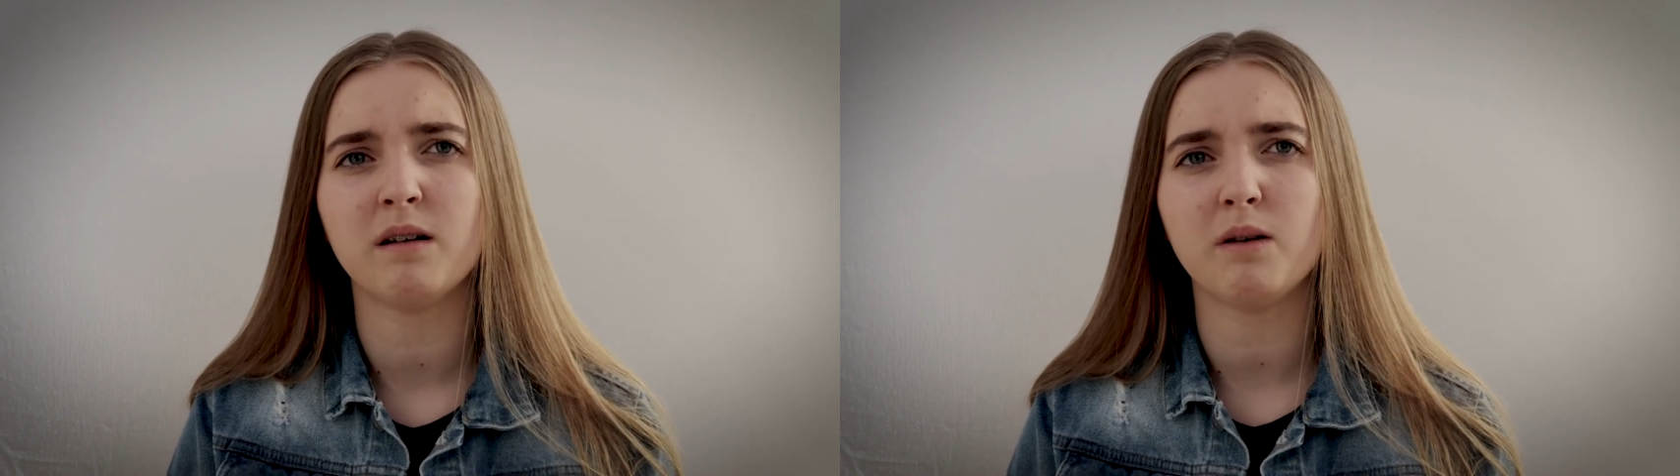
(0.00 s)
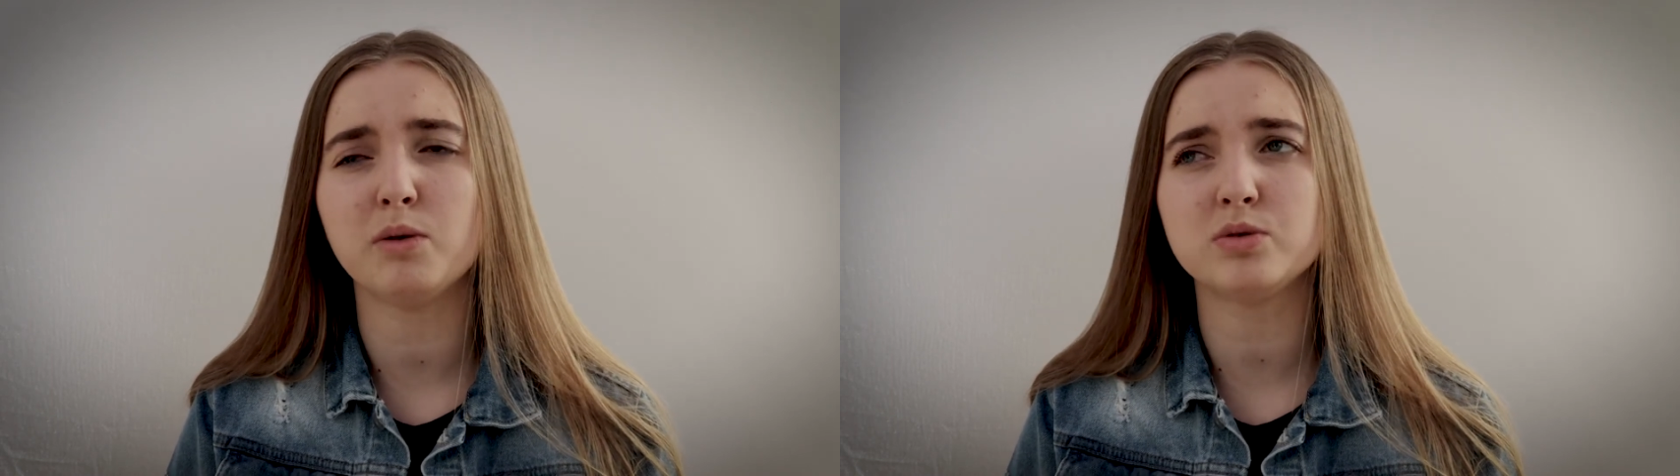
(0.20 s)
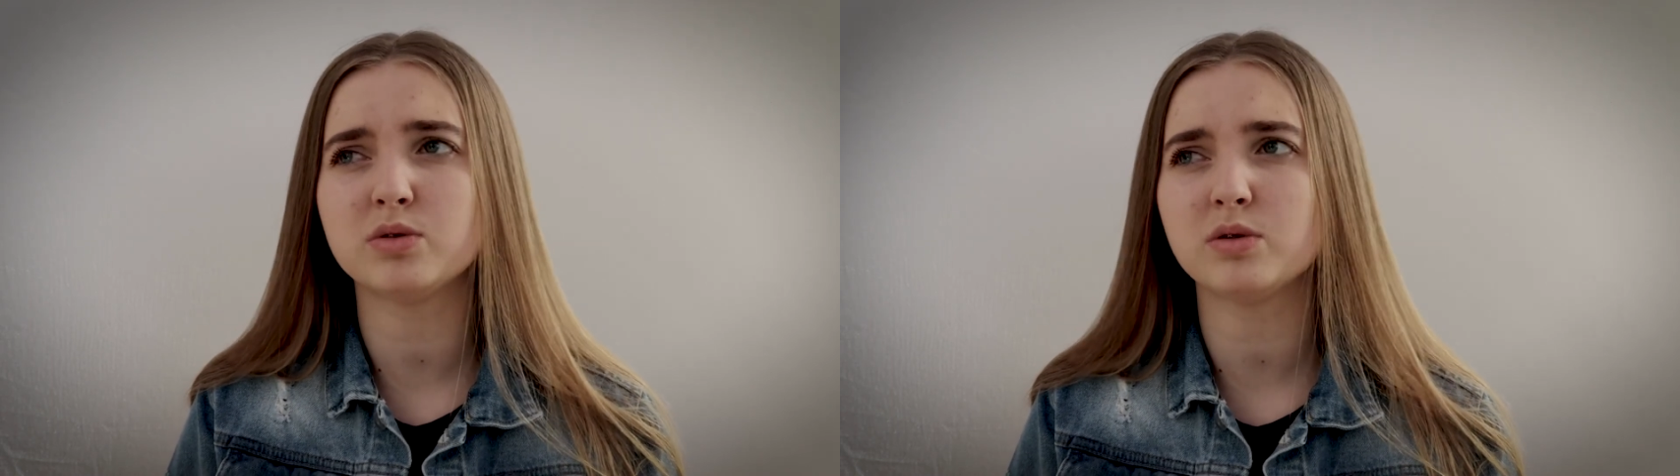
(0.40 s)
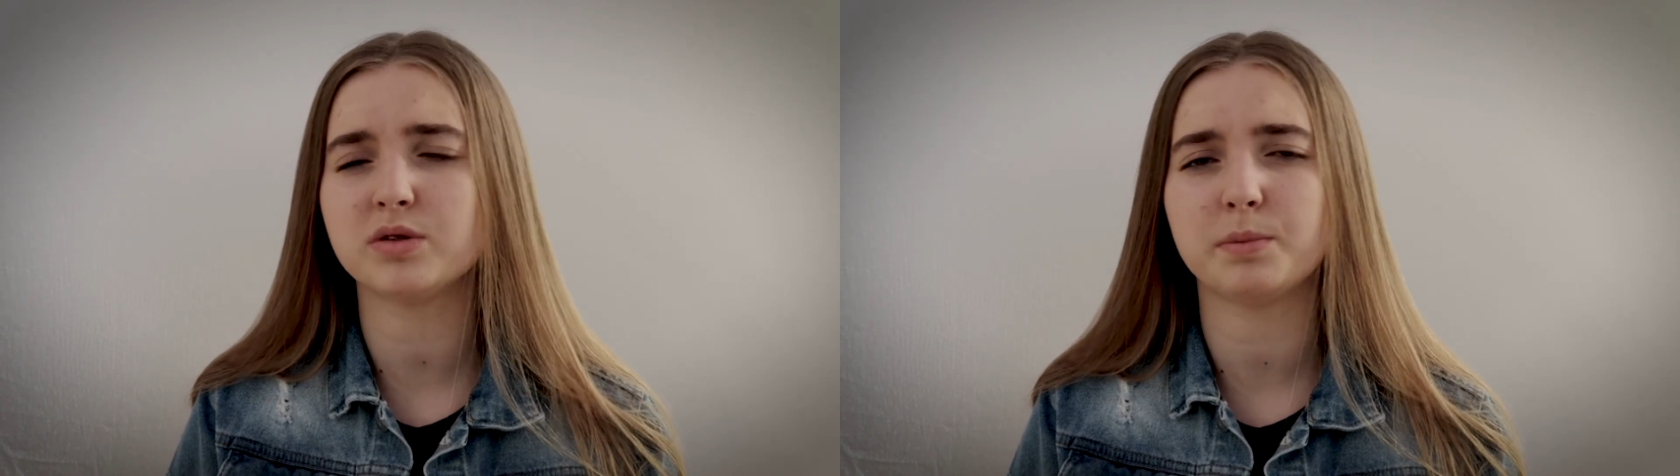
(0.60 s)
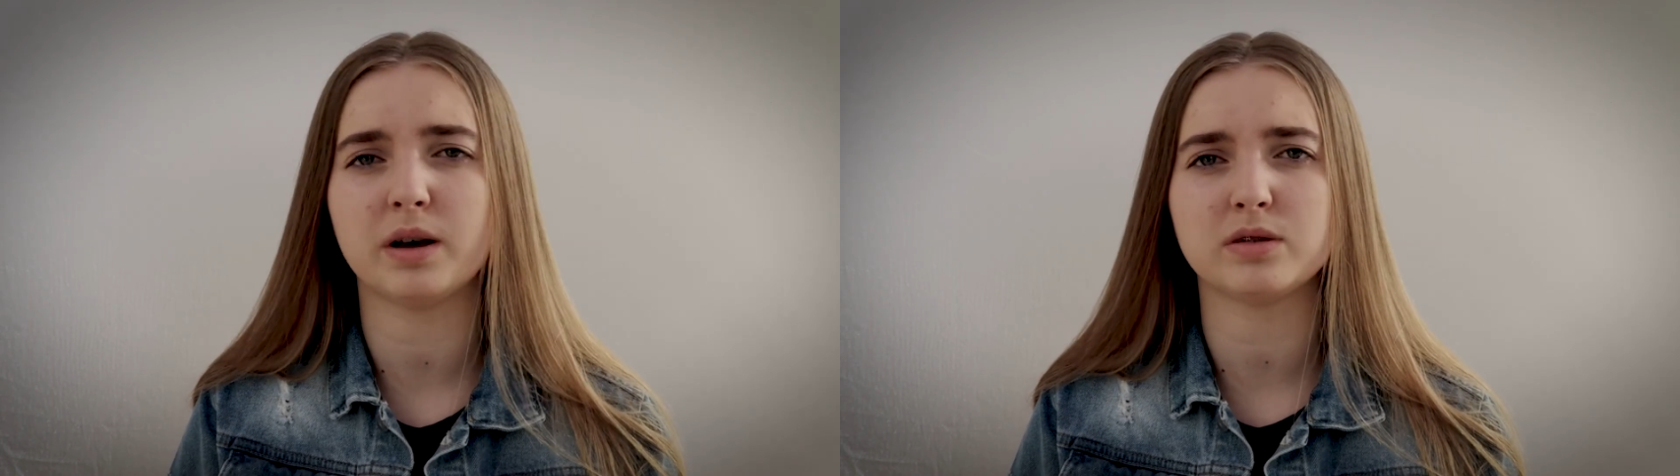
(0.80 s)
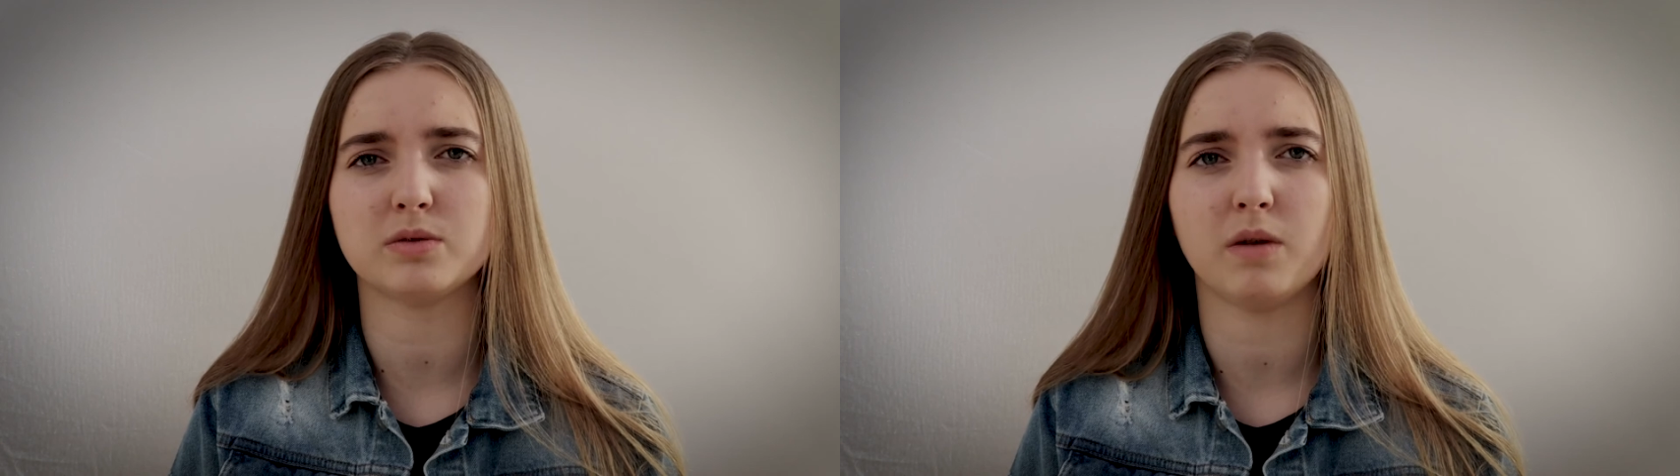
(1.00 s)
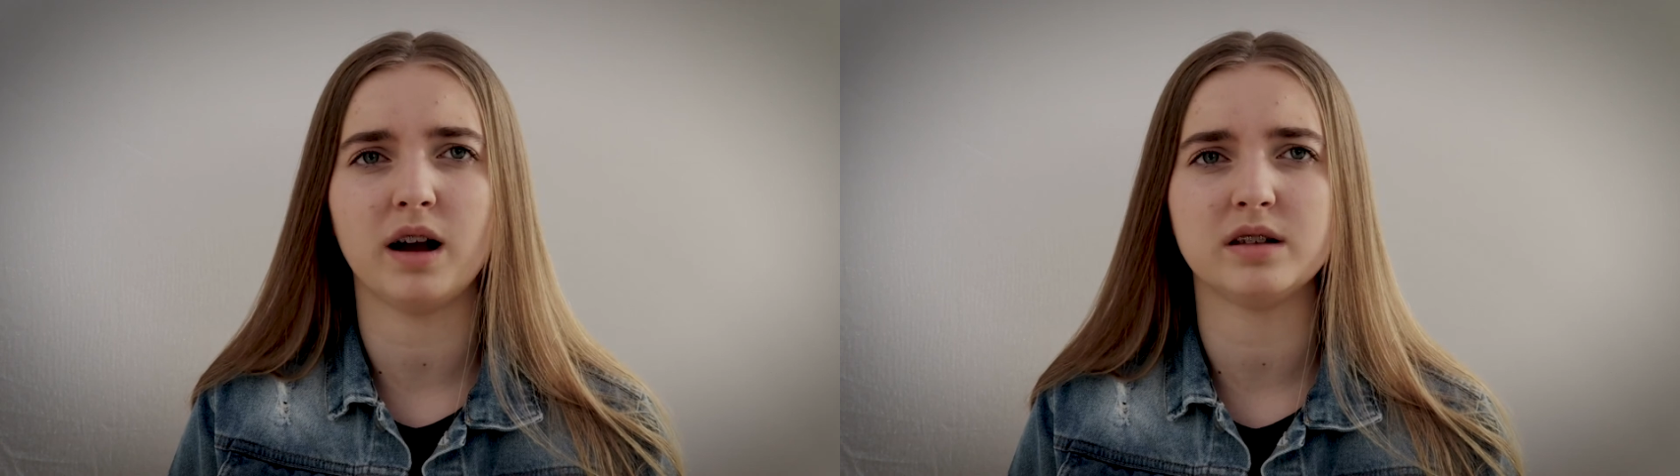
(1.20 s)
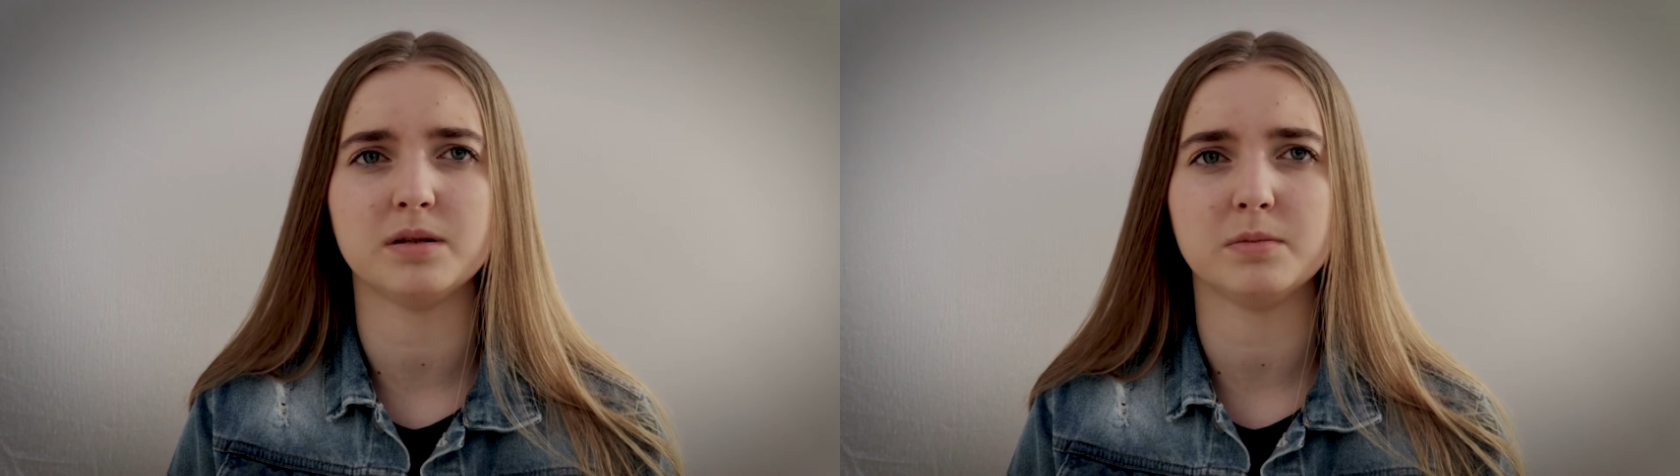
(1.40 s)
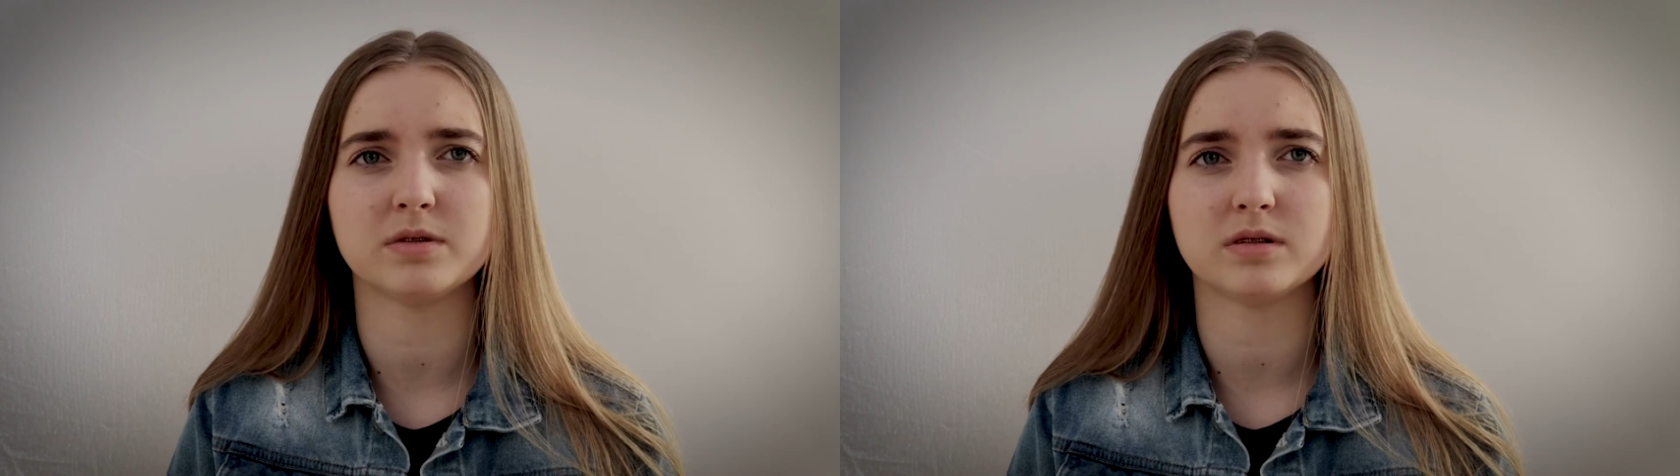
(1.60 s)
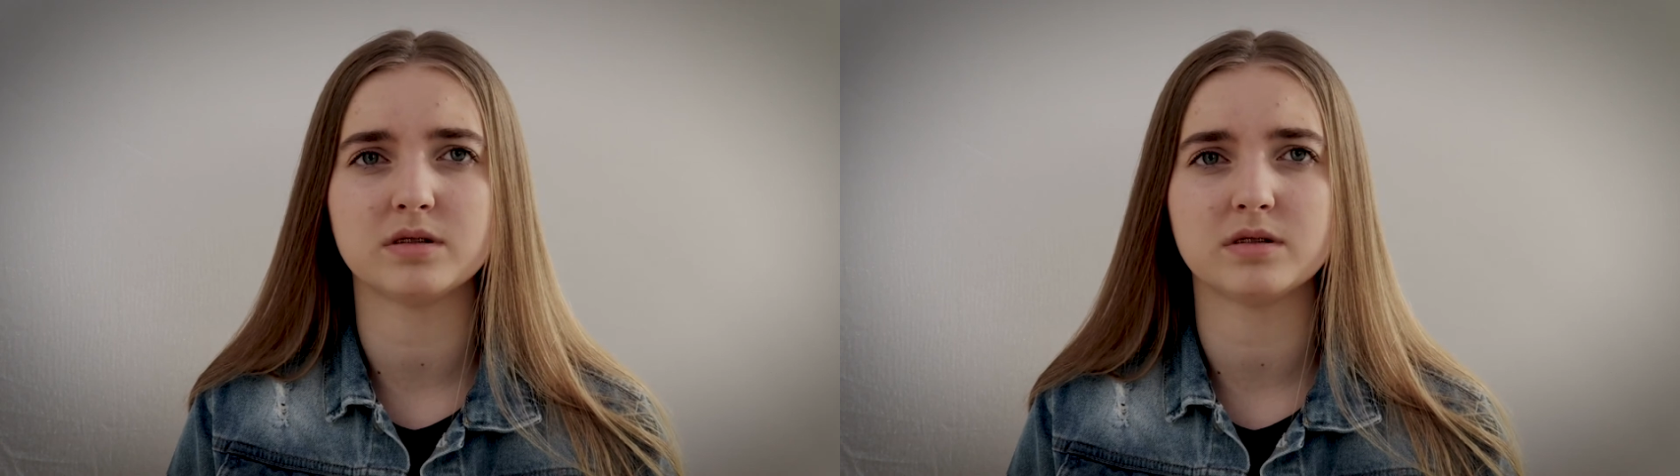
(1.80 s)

all sorts of personal items.